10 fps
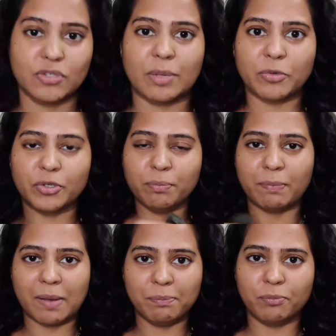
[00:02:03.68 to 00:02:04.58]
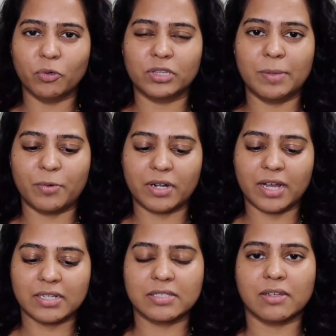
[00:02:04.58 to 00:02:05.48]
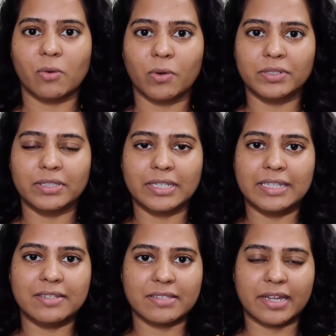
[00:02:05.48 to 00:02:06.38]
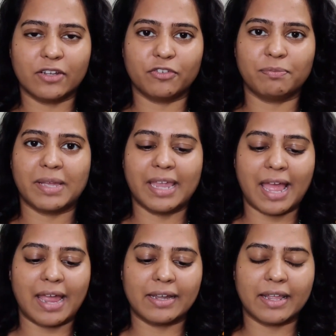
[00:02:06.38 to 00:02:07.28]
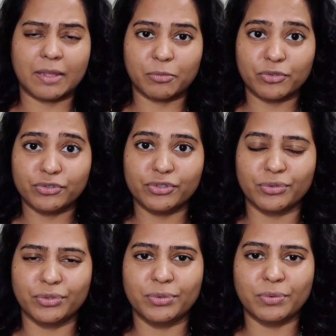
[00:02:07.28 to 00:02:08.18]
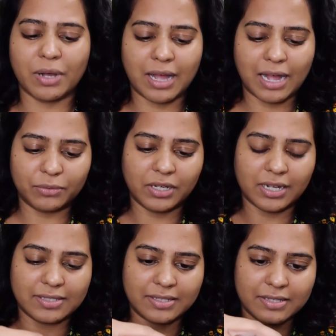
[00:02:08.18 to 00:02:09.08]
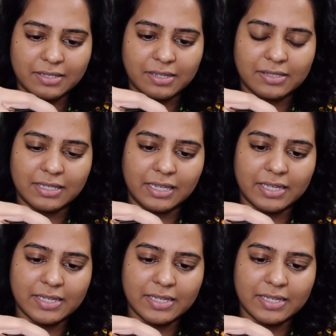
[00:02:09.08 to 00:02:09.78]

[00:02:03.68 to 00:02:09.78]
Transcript: So I'm going to pump both the products on either side of my hand and I'm going to show you how the consistency